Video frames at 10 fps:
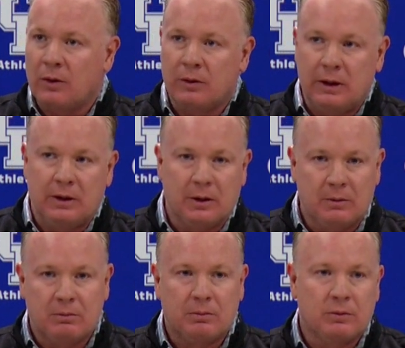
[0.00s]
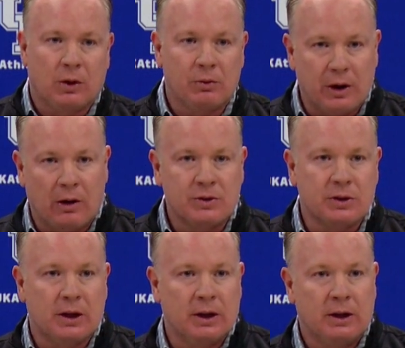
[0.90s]
I don't need to throw
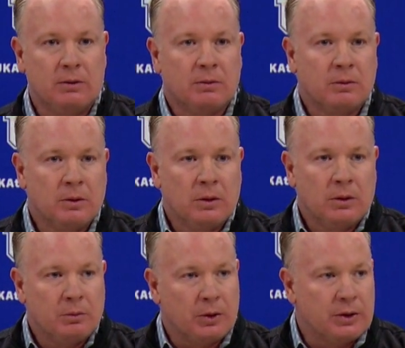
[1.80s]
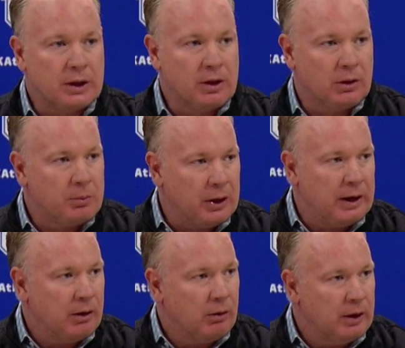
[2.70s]
darts at any particular
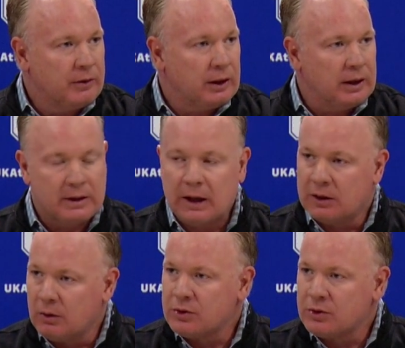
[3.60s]
player or anything like that.